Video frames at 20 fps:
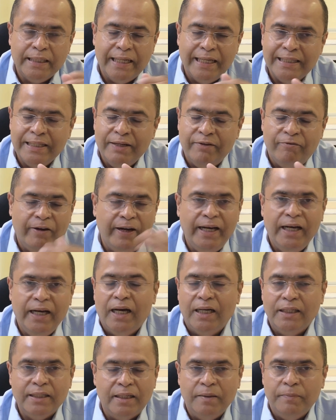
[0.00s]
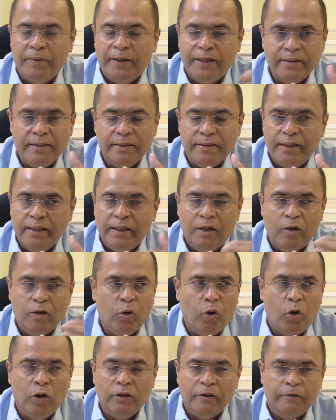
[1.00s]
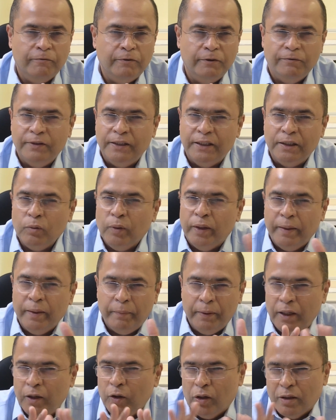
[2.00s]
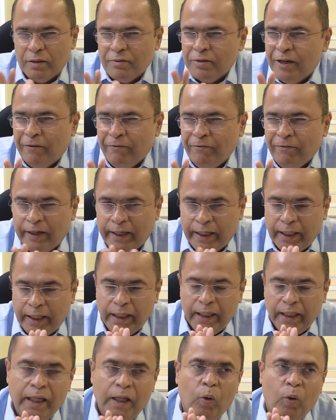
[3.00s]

let's say, very large enterprises that are north of $15-20 billion roughly,